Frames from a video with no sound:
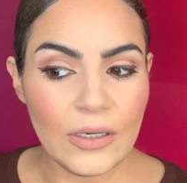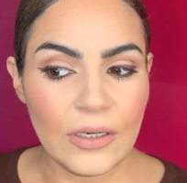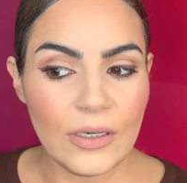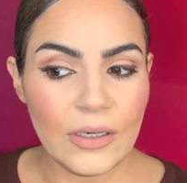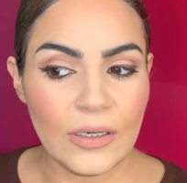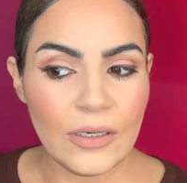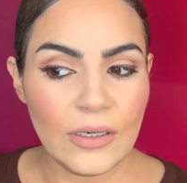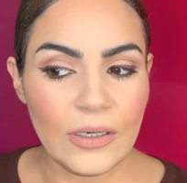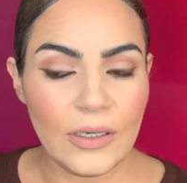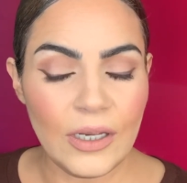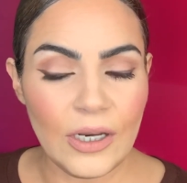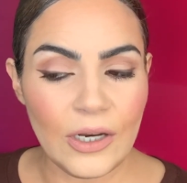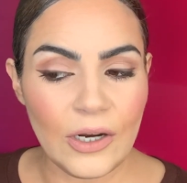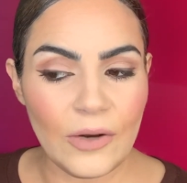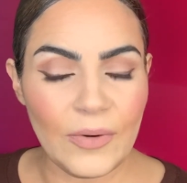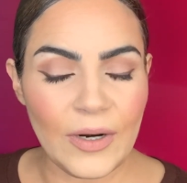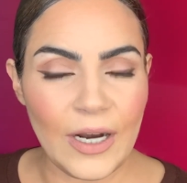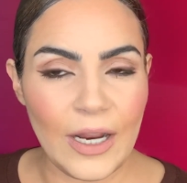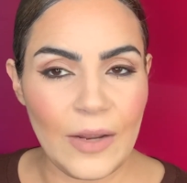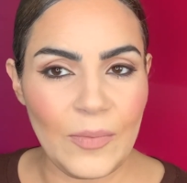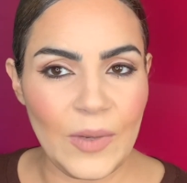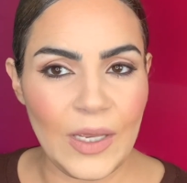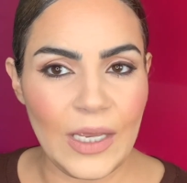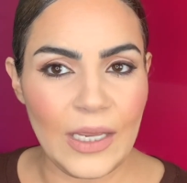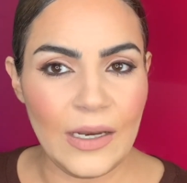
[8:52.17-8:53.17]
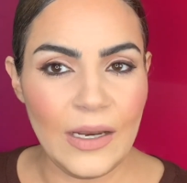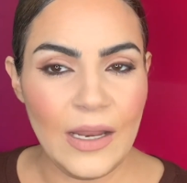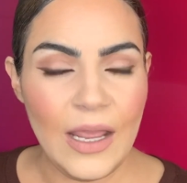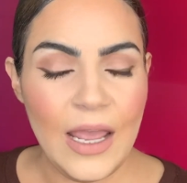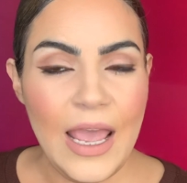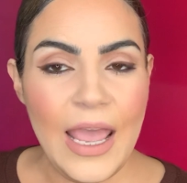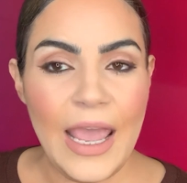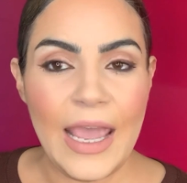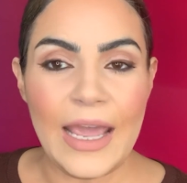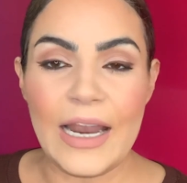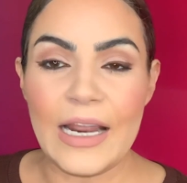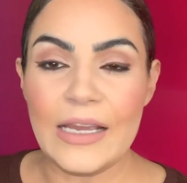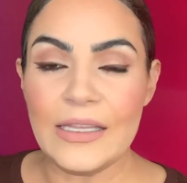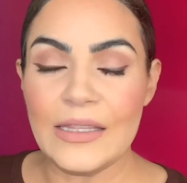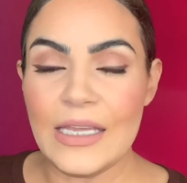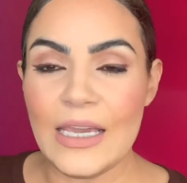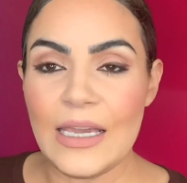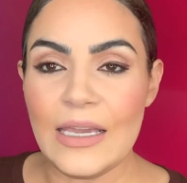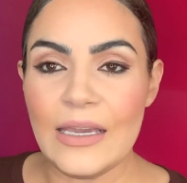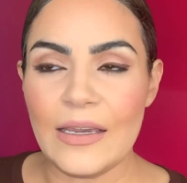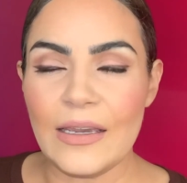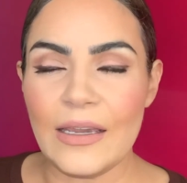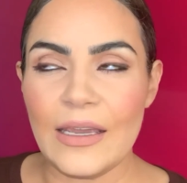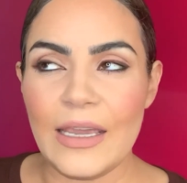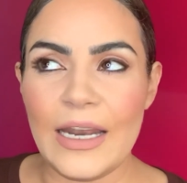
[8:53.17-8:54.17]
You know what I mean? And I
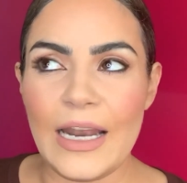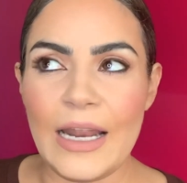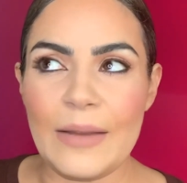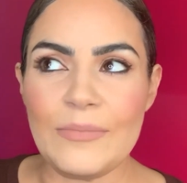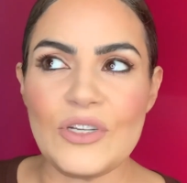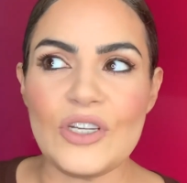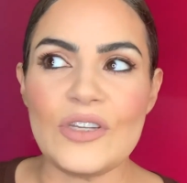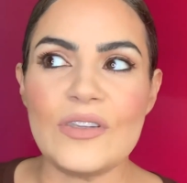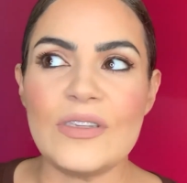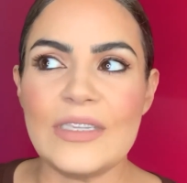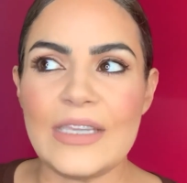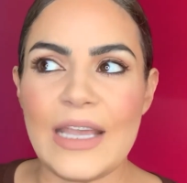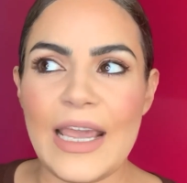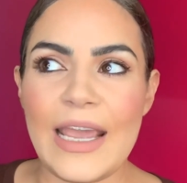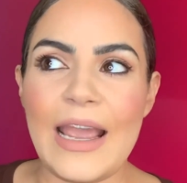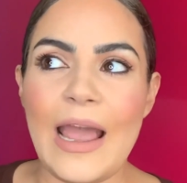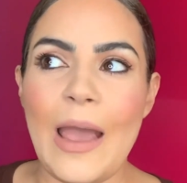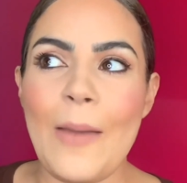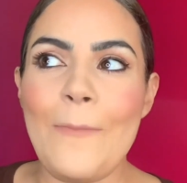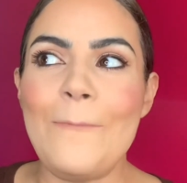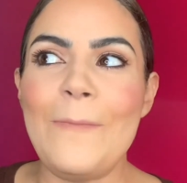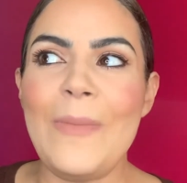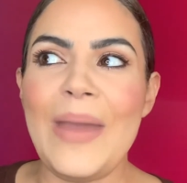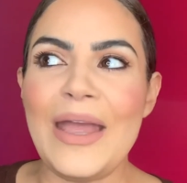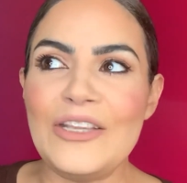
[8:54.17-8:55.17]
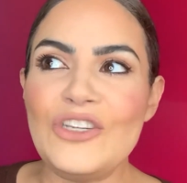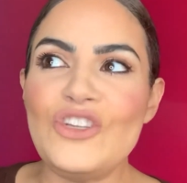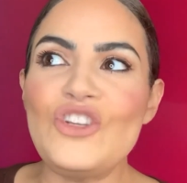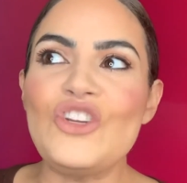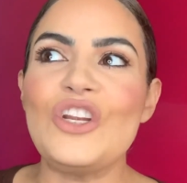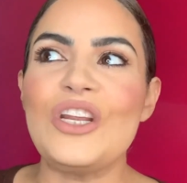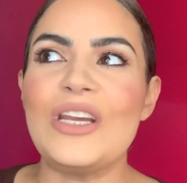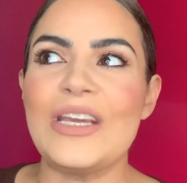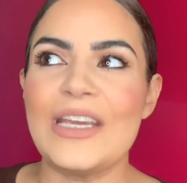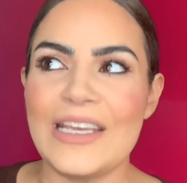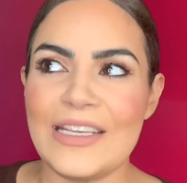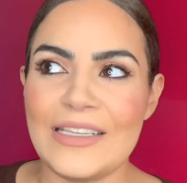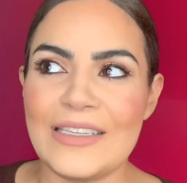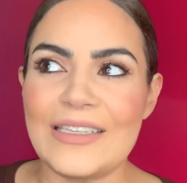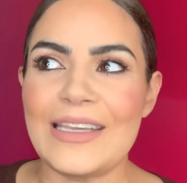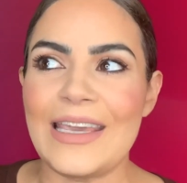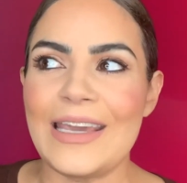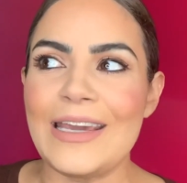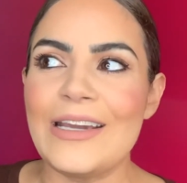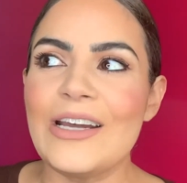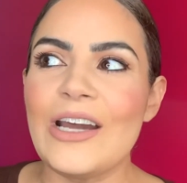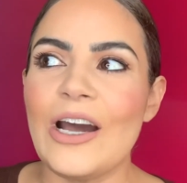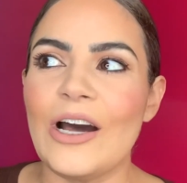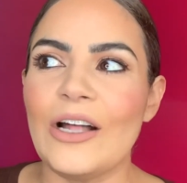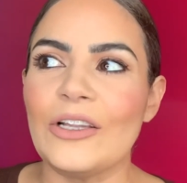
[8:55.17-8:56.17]
think, and I'm just saying, I'm mentioning his
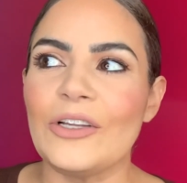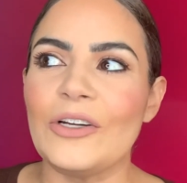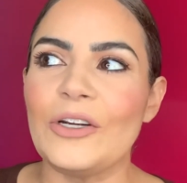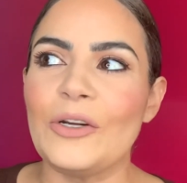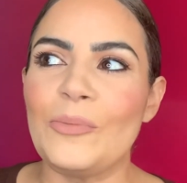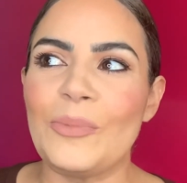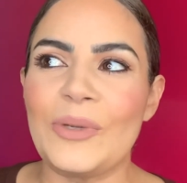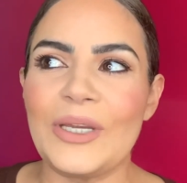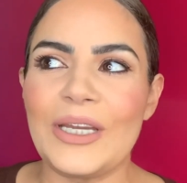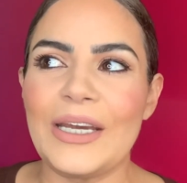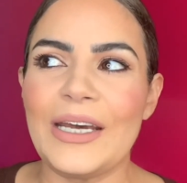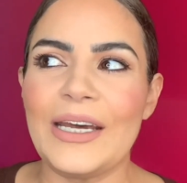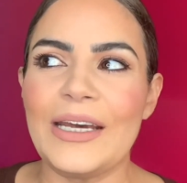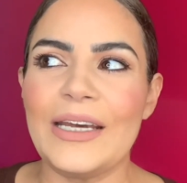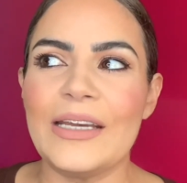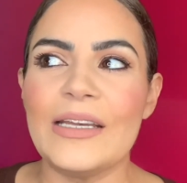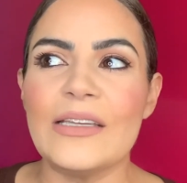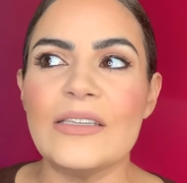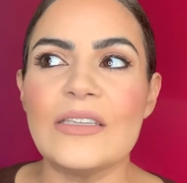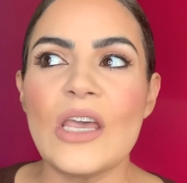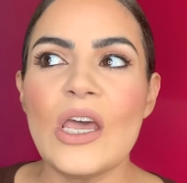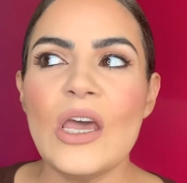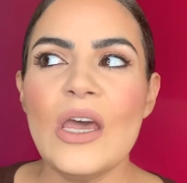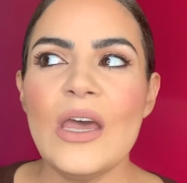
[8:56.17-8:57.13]
skin color because